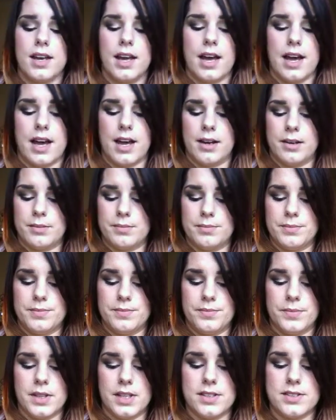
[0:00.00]

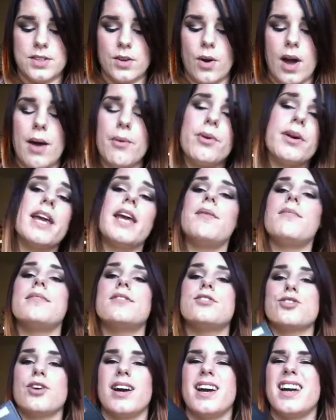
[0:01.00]
So I will keep
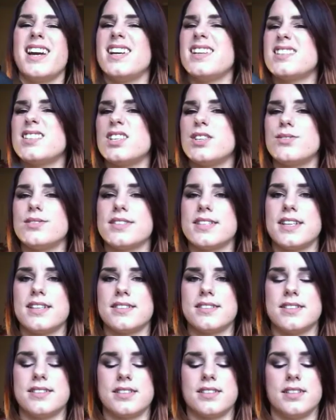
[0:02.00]
trying to use
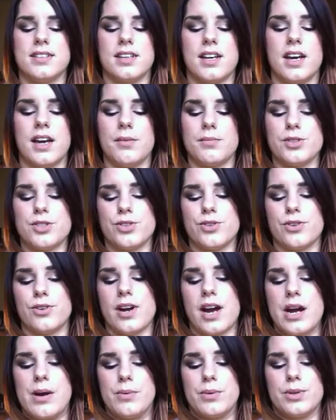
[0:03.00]
this. I'm sure
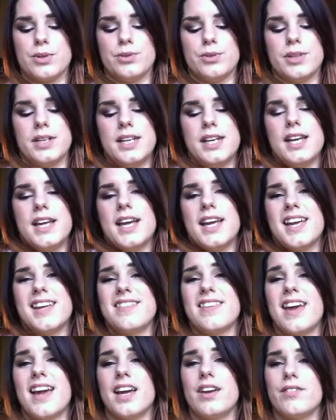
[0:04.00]
I will get
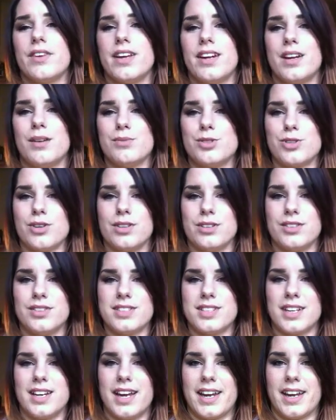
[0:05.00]
the hang of it, and I'm sure I'll learn
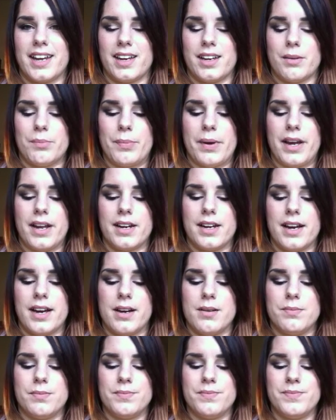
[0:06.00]
to like it. But
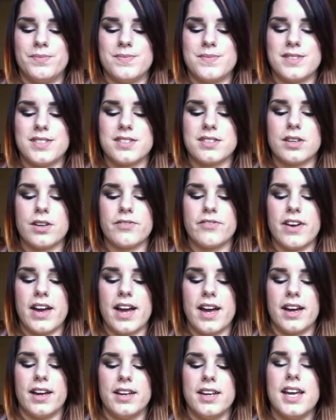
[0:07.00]
so
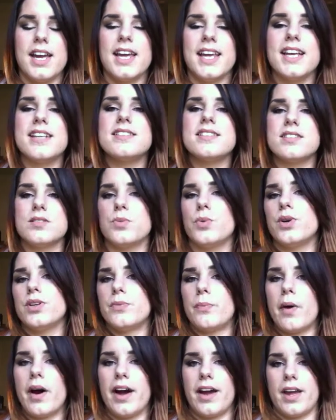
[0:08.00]
far, yes, it's
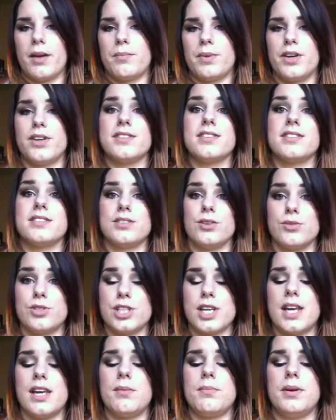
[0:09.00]
worth buying because it's so
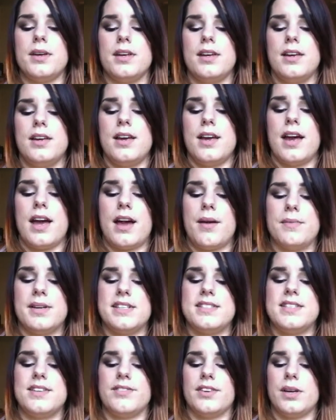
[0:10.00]
cheap.
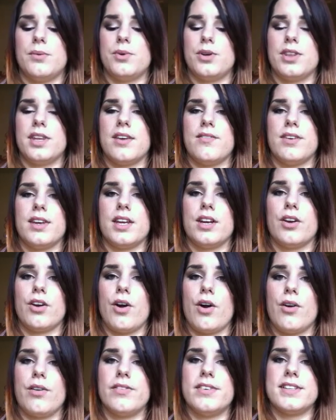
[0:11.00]
It's definitely worth giving it a
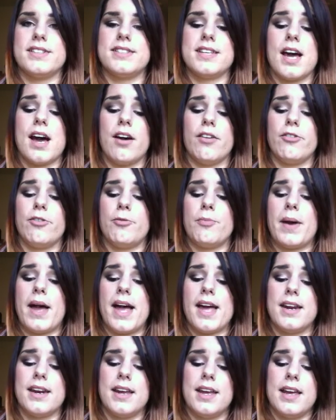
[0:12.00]
go for yourself.
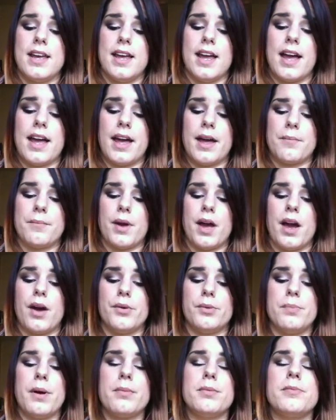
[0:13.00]
But I
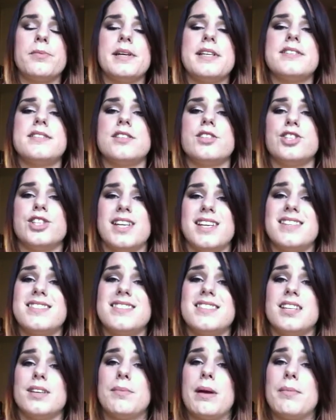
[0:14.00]
would probably
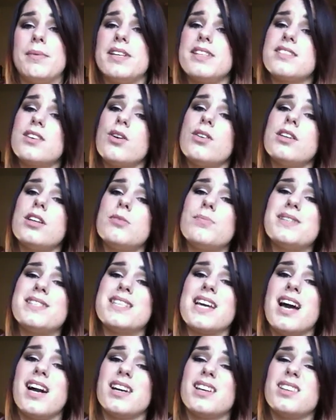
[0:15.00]
suggest to maybe just go a little bit
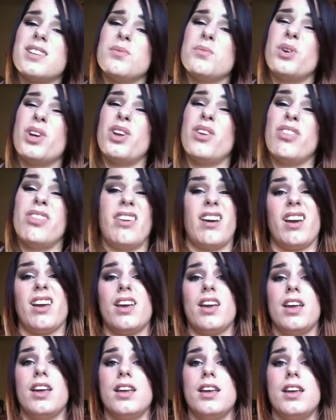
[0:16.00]
darker than what you
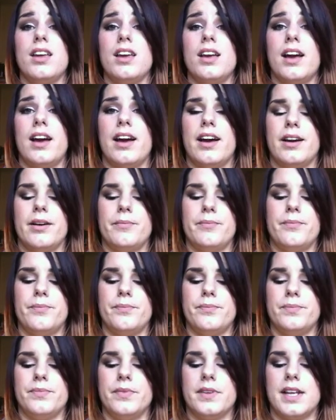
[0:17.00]
think.
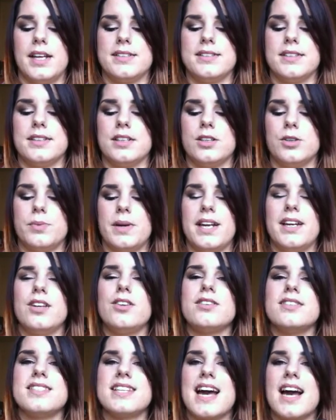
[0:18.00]
It
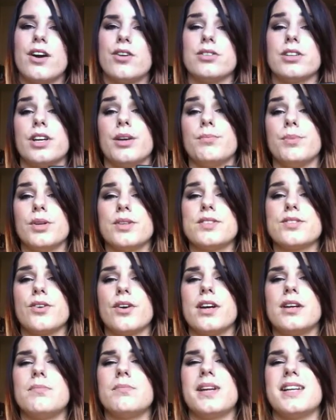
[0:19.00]
looks dark on the computer
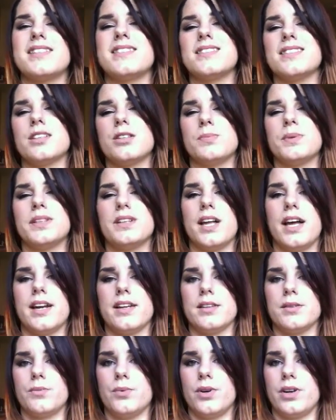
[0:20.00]
screen, but it's a little bit lighter
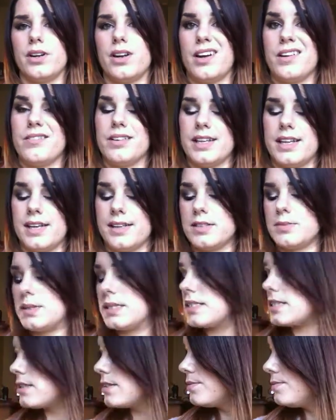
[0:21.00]
than what I really
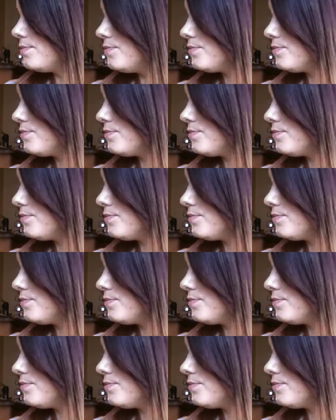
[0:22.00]
expected.